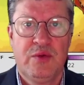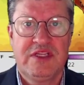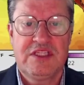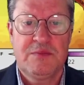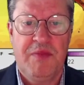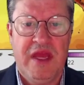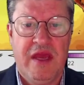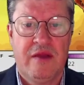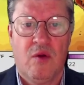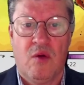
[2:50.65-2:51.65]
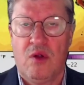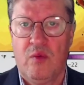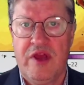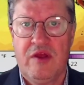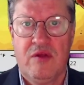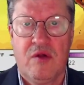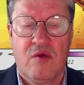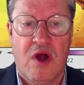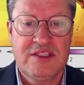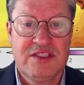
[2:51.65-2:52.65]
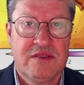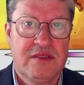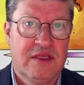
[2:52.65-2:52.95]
to expand all the way across